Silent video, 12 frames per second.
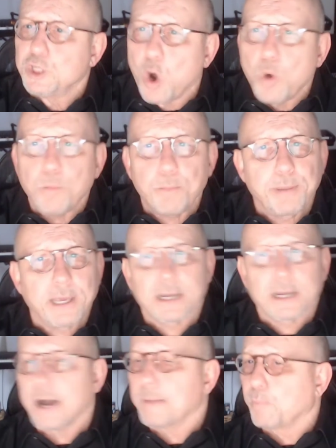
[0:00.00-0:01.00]
Don't
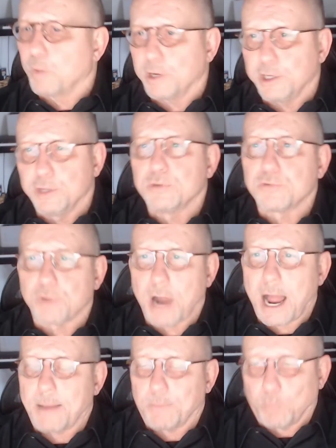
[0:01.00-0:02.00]
pick up what you
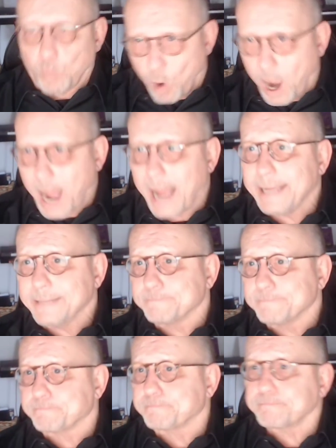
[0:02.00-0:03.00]
drop. Why?